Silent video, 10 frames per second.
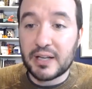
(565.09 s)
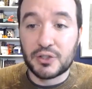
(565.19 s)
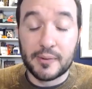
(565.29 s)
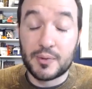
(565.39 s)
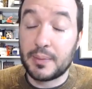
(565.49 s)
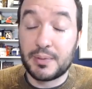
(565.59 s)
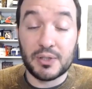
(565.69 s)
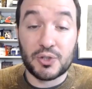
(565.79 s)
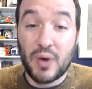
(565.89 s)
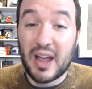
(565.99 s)

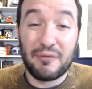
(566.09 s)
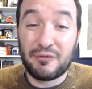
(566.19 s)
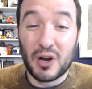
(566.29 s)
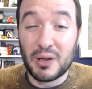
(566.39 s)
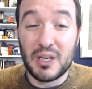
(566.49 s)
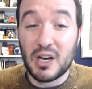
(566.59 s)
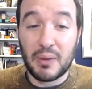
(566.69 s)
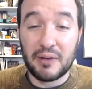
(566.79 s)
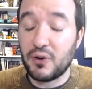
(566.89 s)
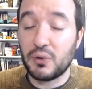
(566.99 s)
subscriptions right in front of me on
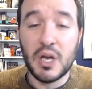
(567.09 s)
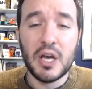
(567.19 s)
my phone.